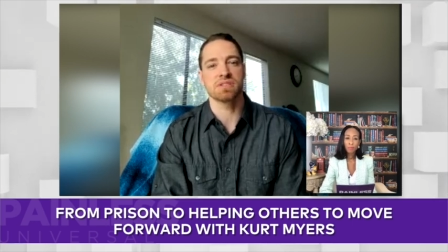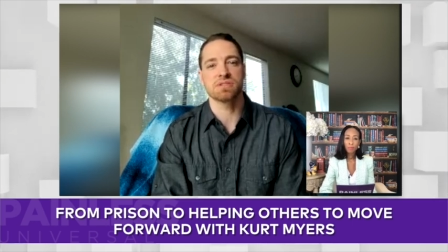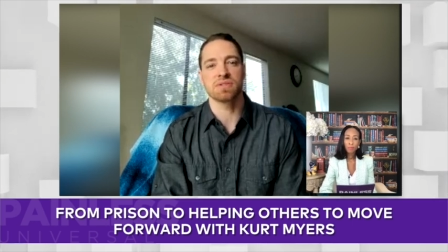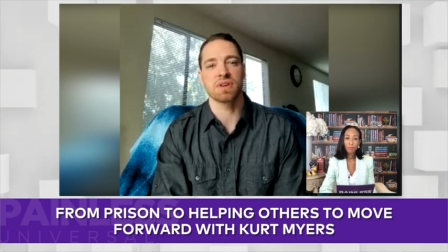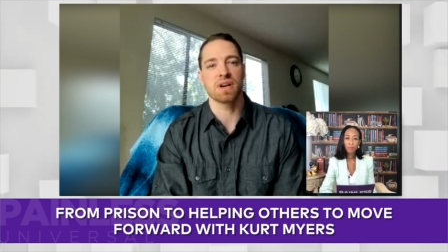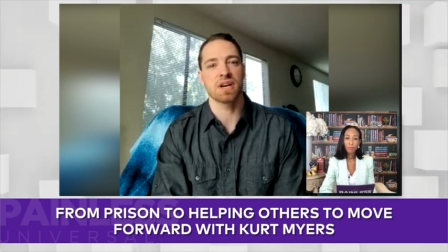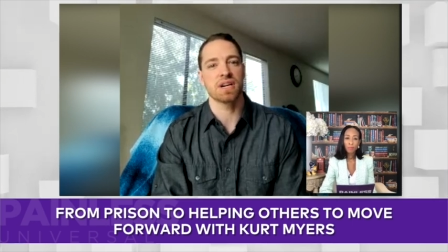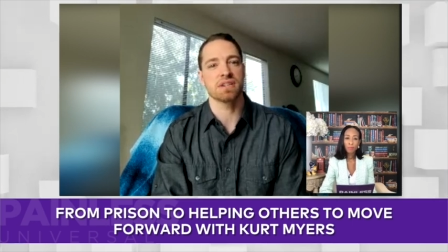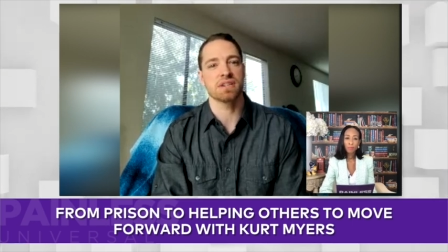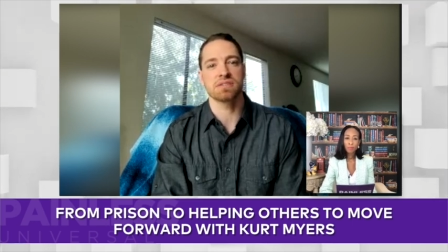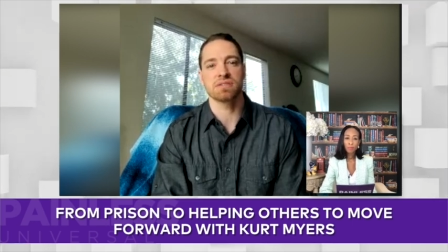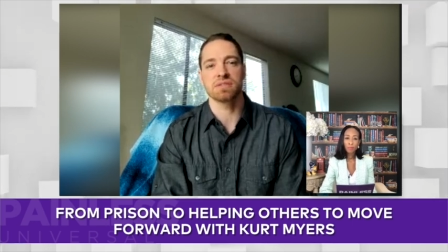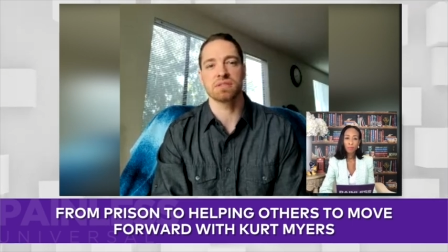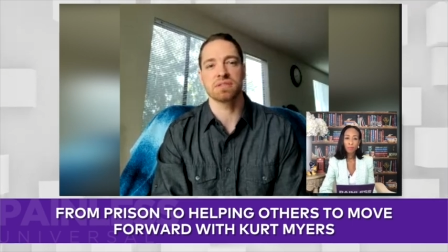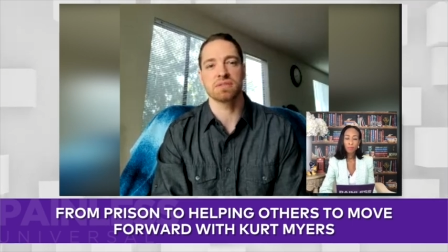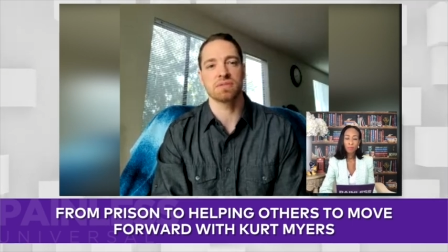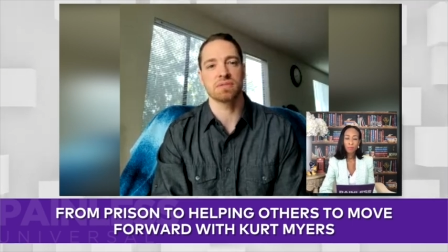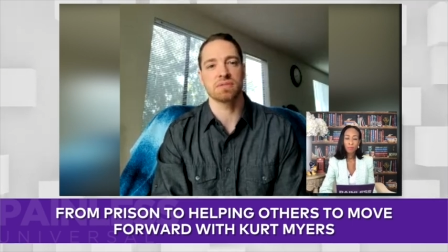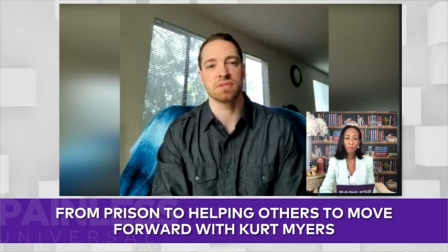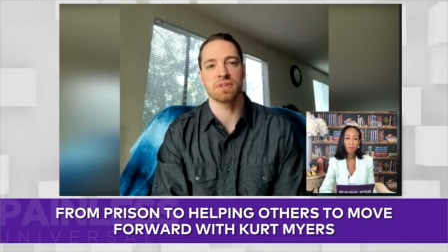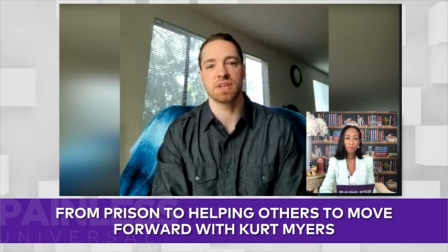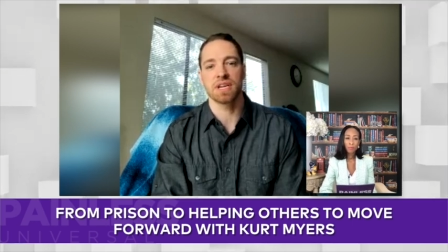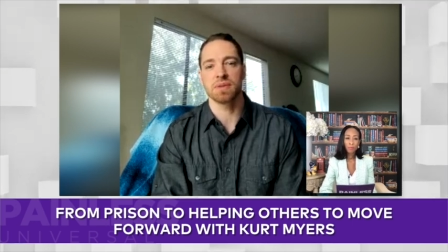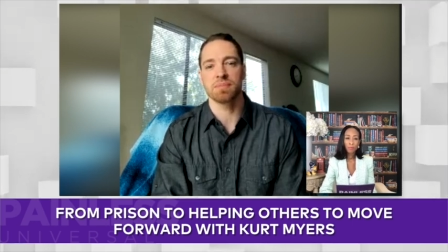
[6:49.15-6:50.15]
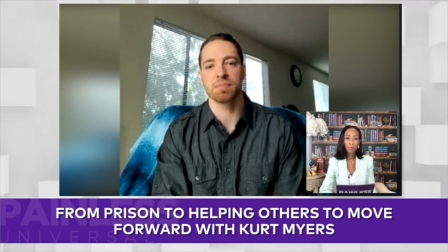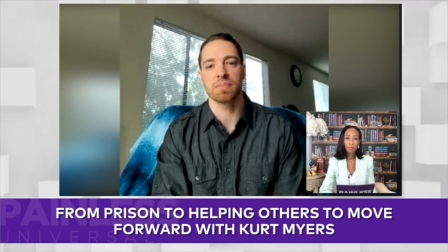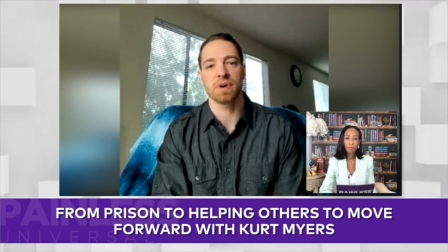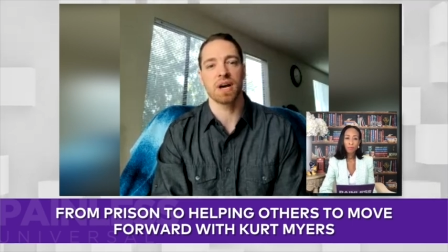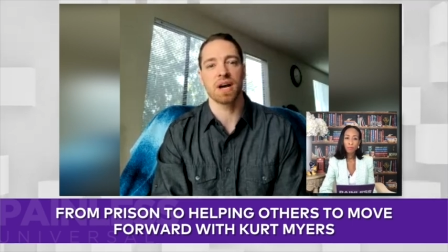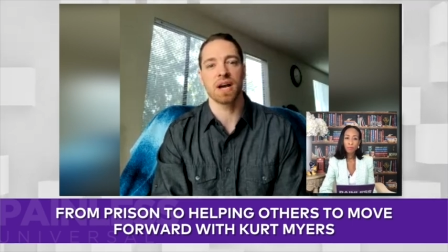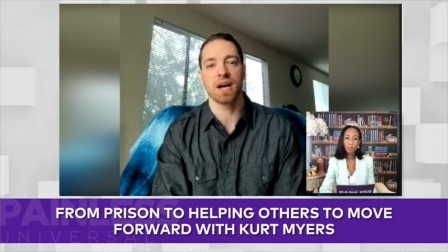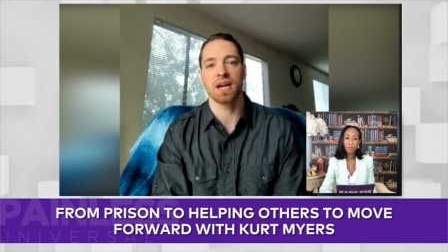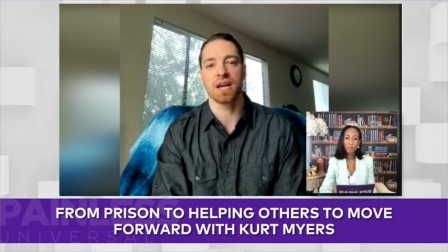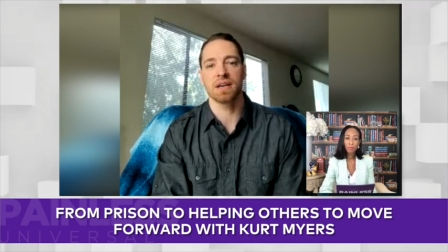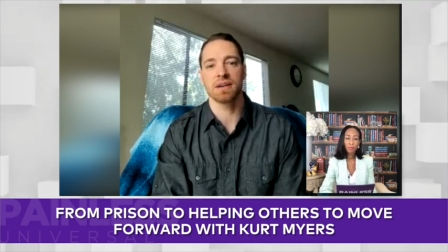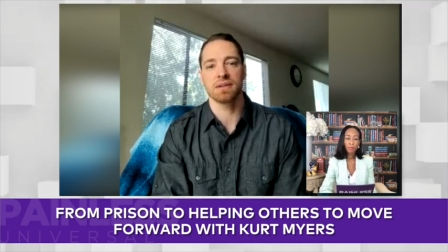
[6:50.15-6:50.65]
trying to get
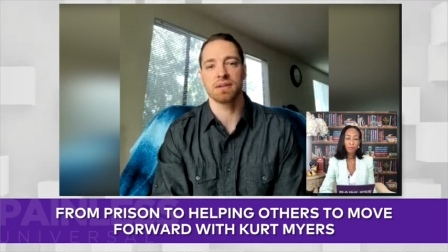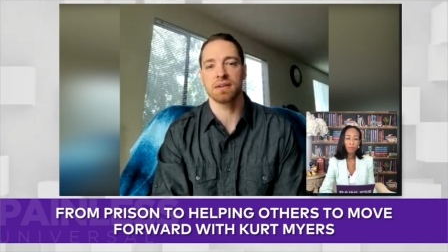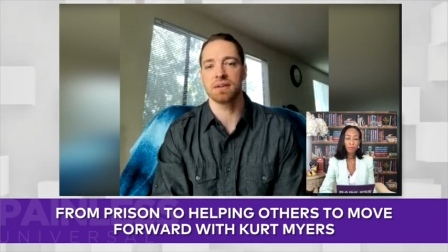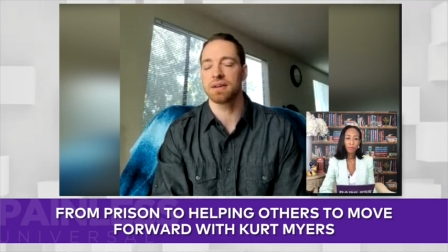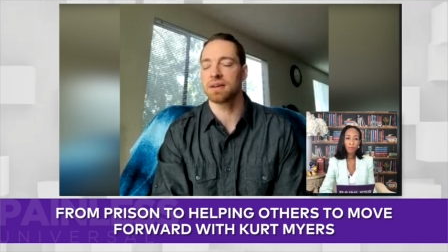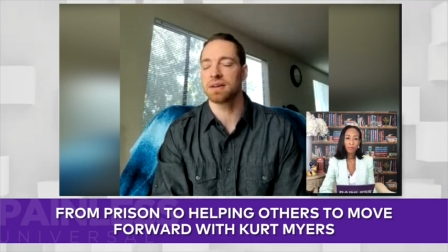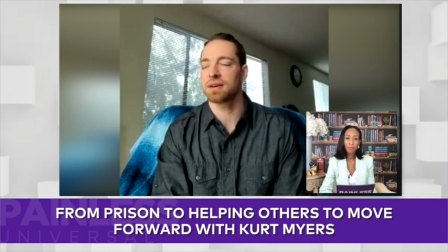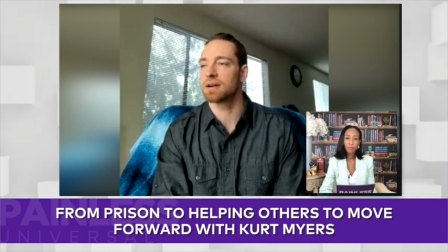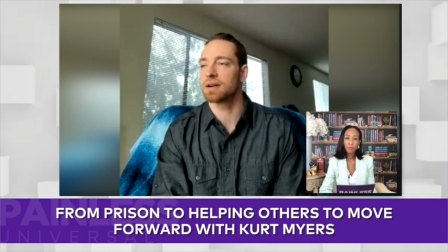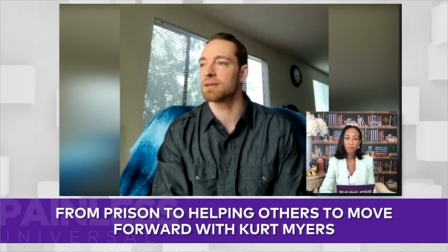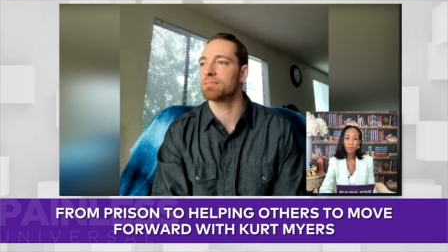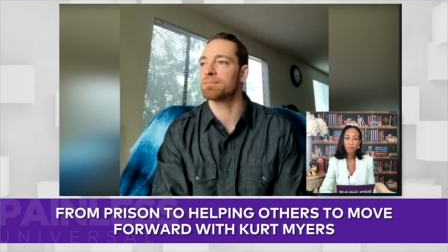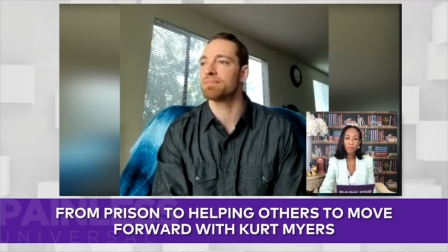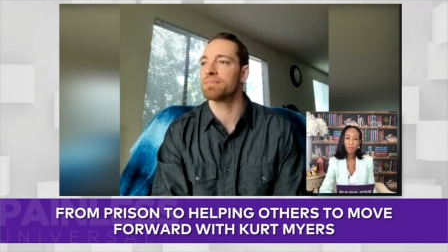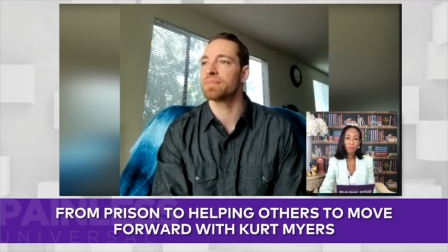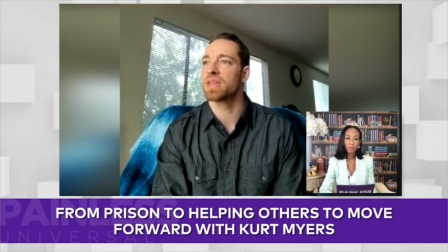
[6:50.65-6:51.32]
by, um,